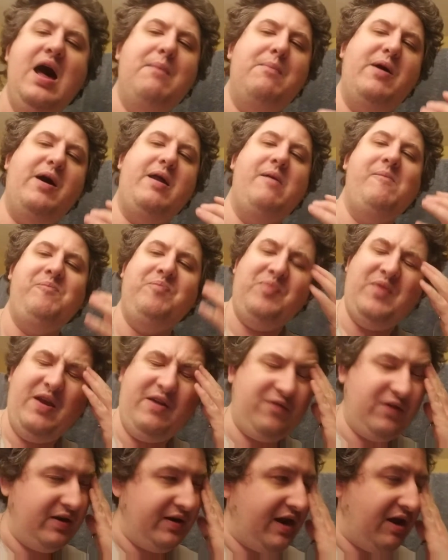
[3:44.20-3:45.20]
but now
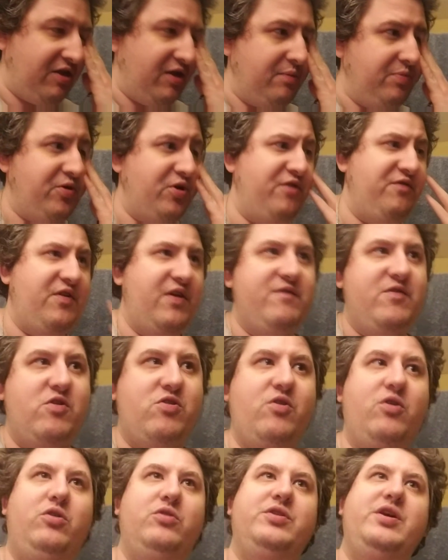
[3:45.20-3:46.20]
that I'm 35
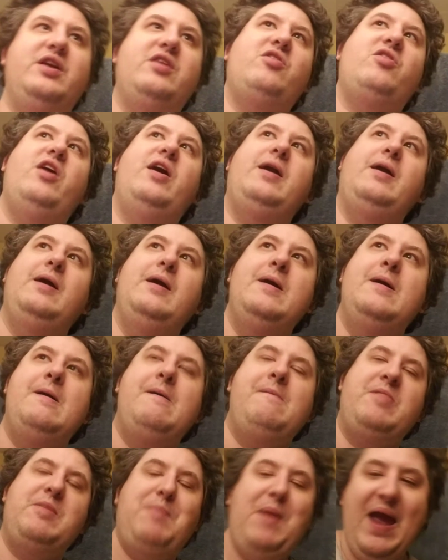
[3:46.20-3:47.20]
years old, it's like
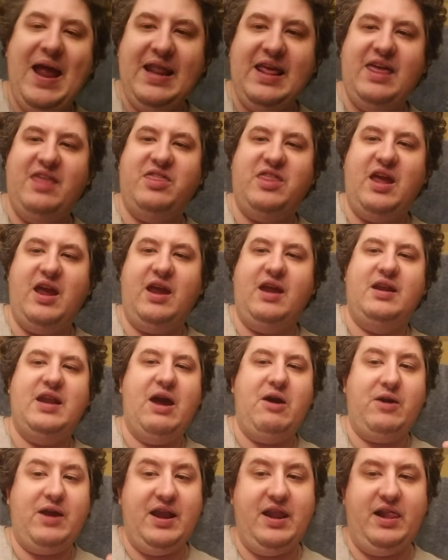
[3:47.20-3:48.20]
the panicky thing
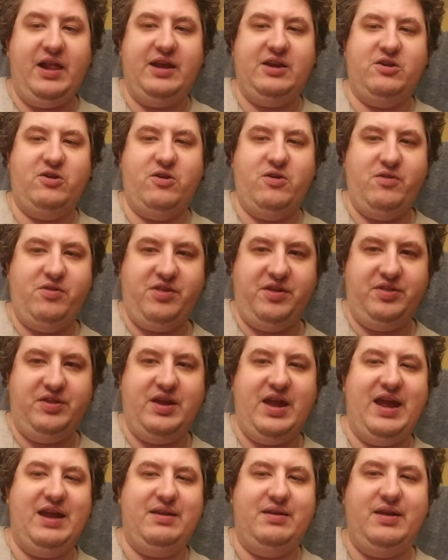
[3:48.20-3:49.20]
now kind of like turns
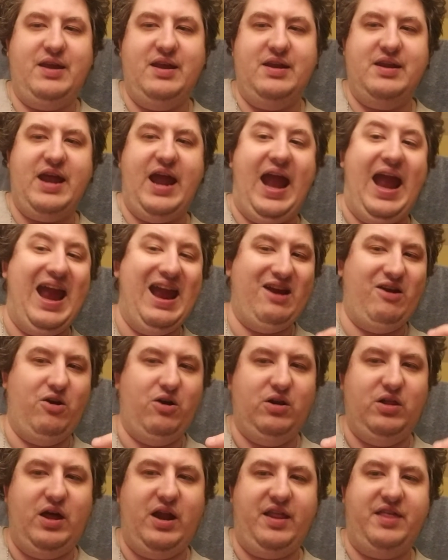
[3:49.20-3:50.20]
into into anger
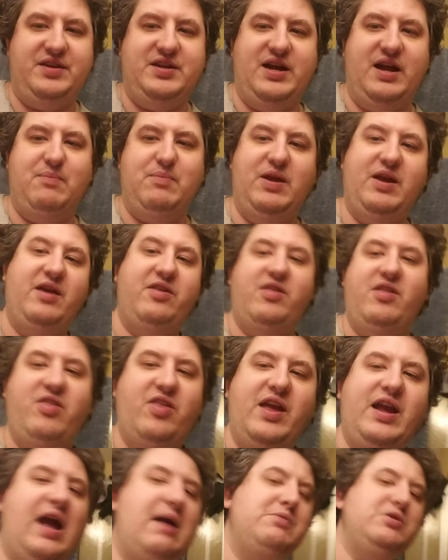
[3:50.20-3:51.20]
a lot of the time because it's
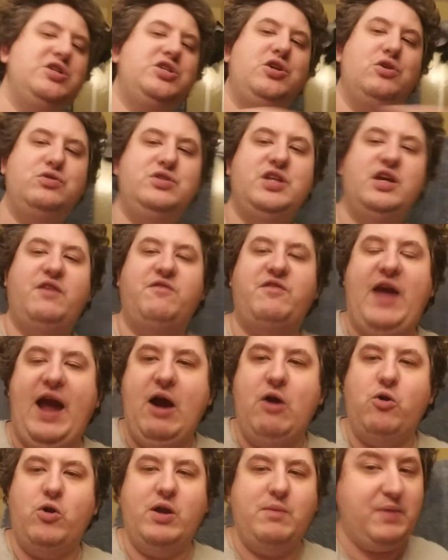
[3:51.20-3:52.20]
like I'm just so sick of
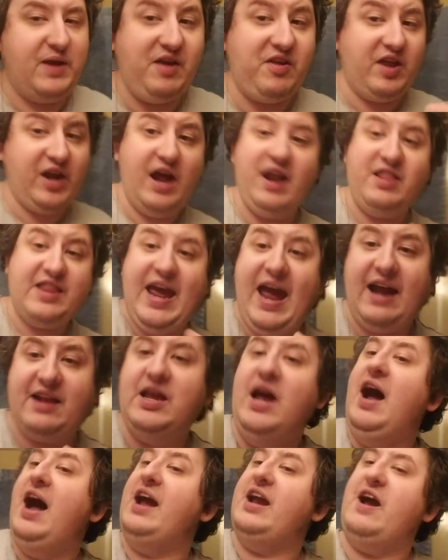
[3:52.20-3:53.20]
cowering because I got
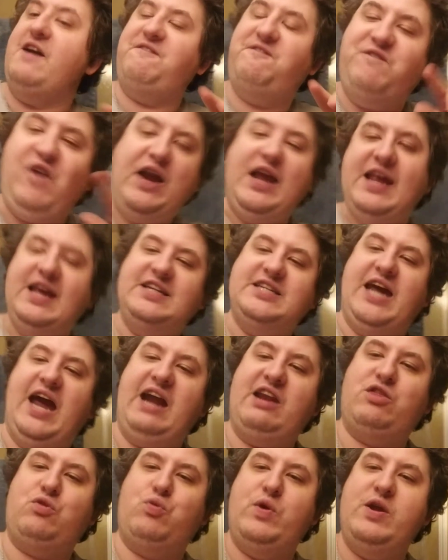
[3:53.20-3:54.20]
attacked. I got fucking
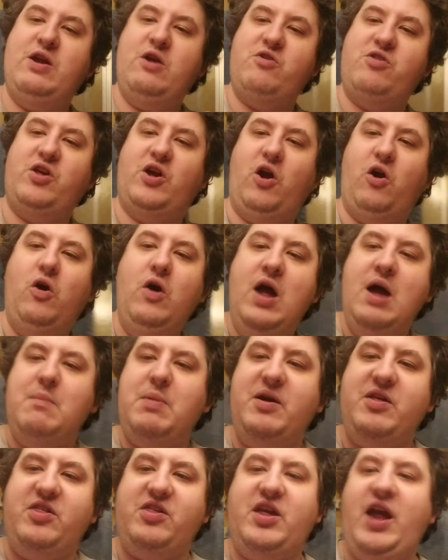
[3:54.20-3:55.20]
attacked three years ago
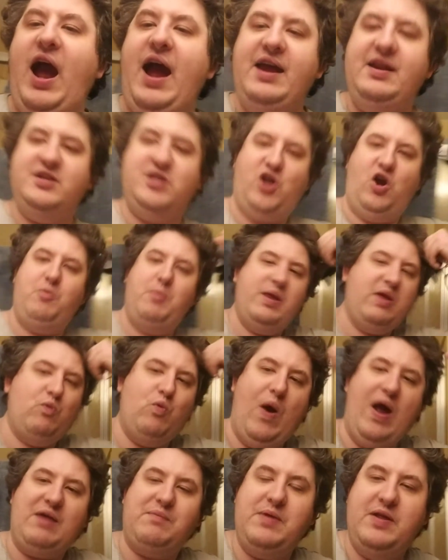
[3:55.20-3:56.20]
by this guy in Tacoma. He
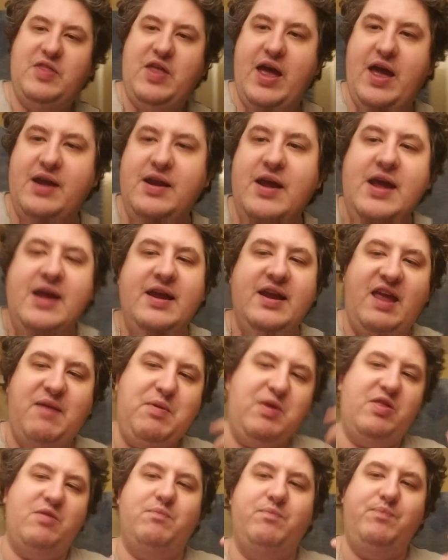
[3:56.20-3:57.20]
whacked me in the head, gave
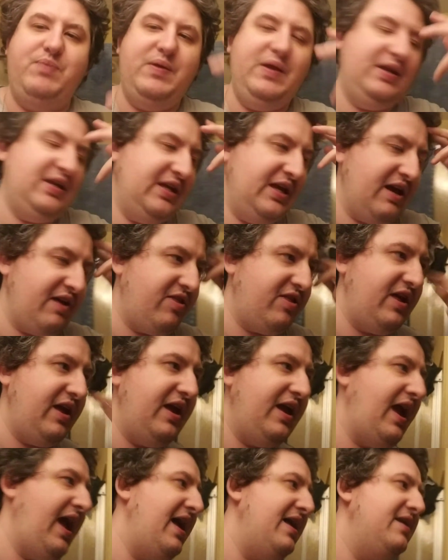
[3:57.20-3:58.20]
me some
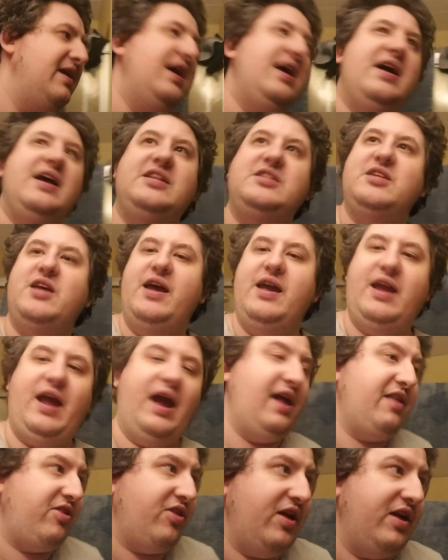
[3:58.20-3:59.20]
PTSD, and it's like
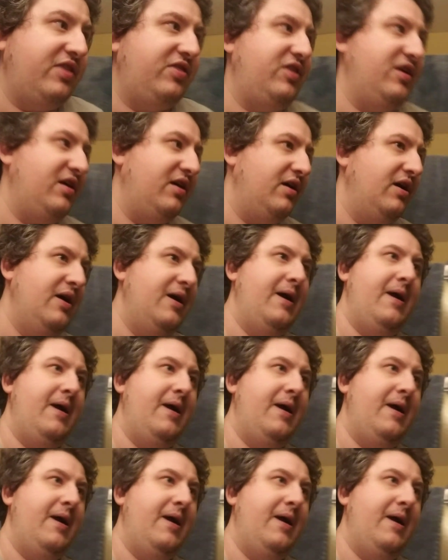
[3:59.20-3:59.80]
it's like the